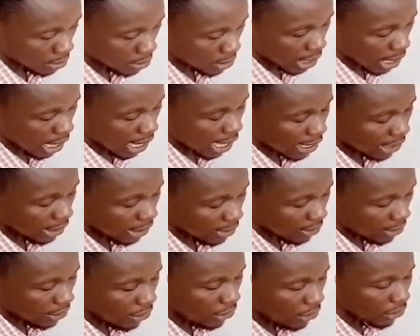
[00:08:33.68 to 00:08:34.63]

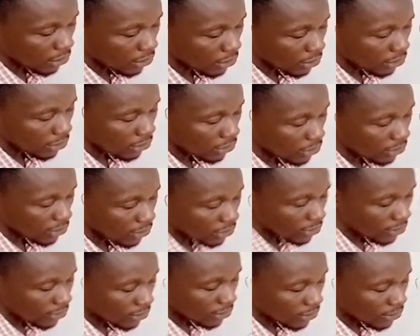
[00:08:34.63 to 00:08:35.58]
Angle
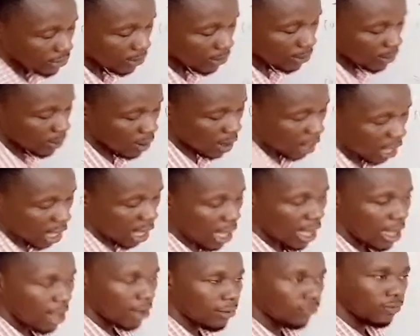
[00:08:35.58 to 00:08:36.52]

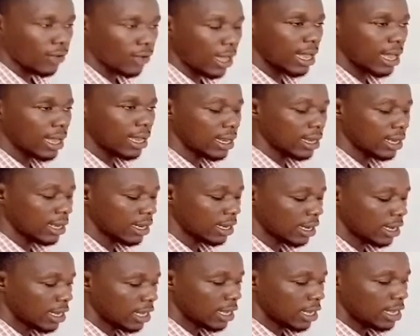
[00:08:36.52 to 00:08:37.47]
alpha.
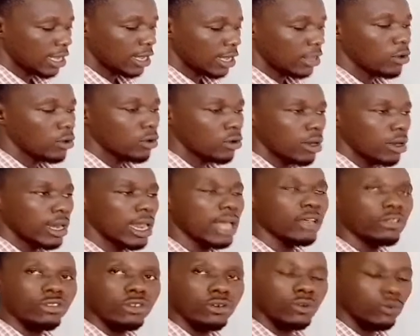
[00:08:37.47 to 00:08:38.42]

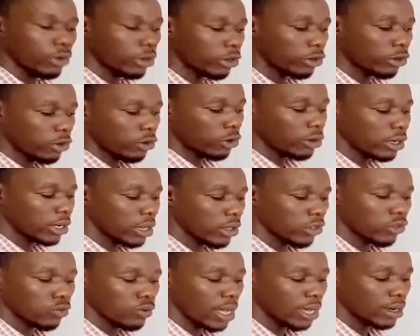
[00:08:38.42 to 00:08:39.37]
Let's redraw
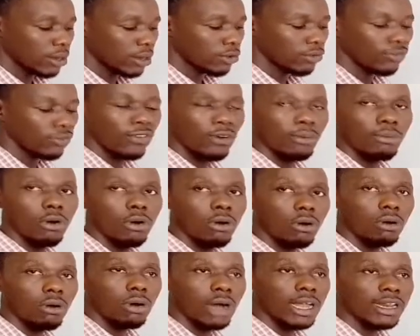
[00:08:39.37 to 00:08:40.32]
this one for
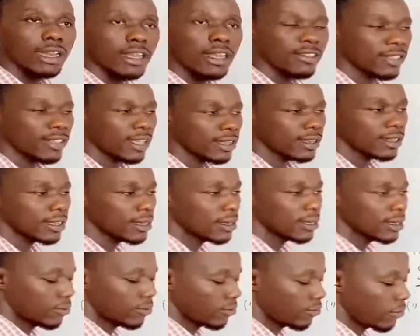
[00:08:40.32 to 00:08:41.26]
more understanding.
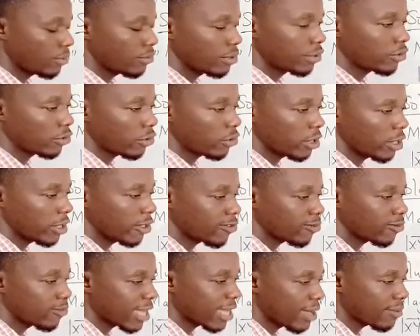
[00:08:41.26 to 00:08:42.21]
When we draw it,
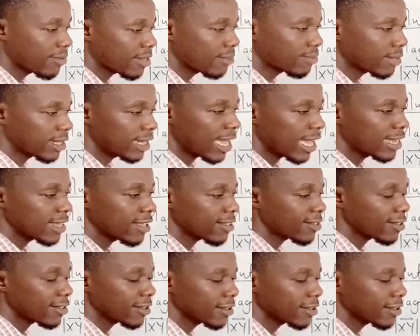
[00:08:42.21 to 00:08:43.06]
becomes something like this.